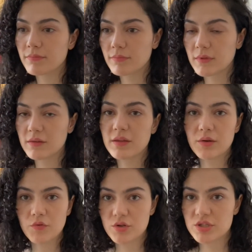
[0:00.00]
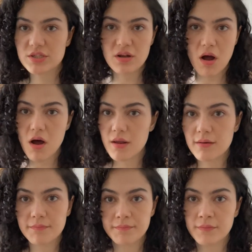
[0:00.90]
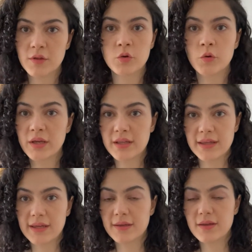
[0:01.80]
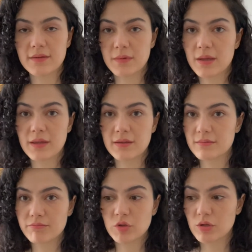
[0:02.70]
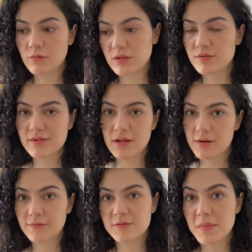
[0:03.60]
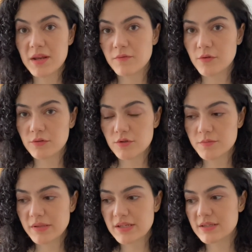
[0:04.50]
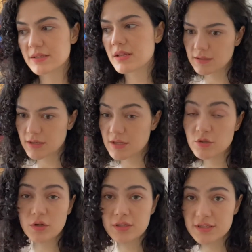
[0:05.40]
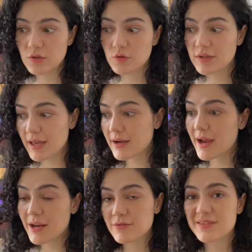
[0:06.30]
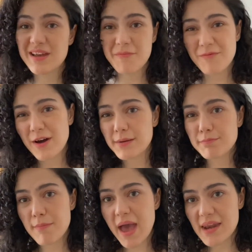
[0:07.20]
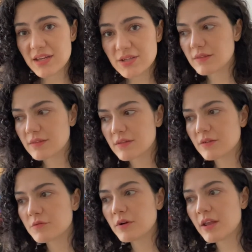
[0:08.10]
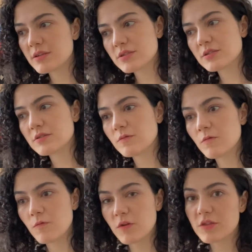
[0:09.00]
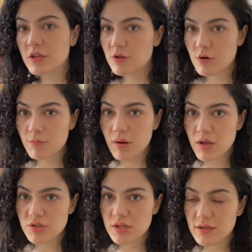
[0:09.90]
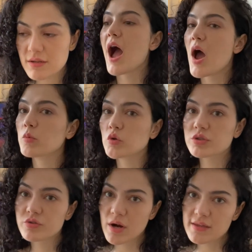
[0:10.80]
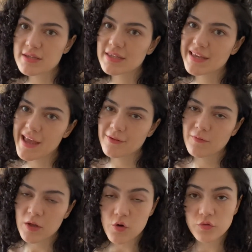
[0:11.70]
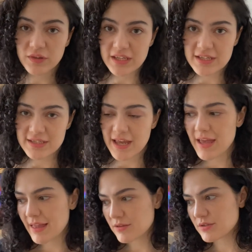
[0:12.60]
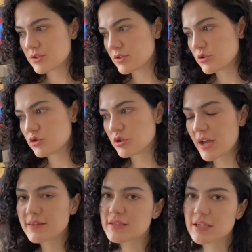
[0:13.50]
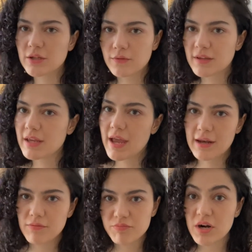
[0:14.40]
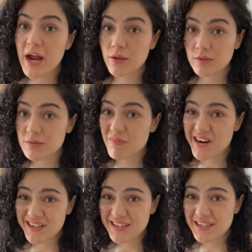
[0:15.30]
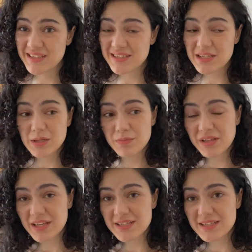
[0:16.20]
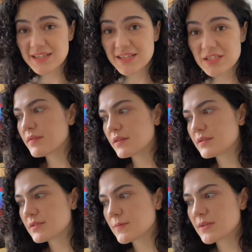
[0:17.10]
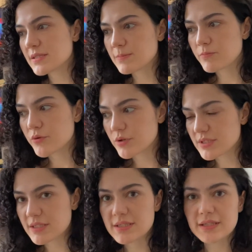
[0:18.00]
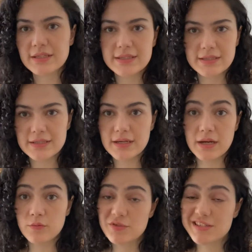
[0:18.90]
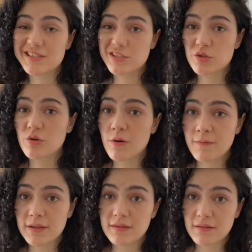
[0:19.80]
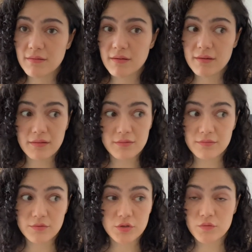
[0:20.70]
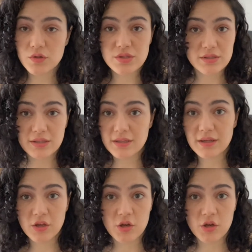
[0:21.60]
they were just gone quickly, and there's a lot of demand for those places. As long as you can kind of somewhat manage the rent within your budget, I will try to get one of these and just do not deal with any private market places. I think this one is important, and I will suggest you go with the university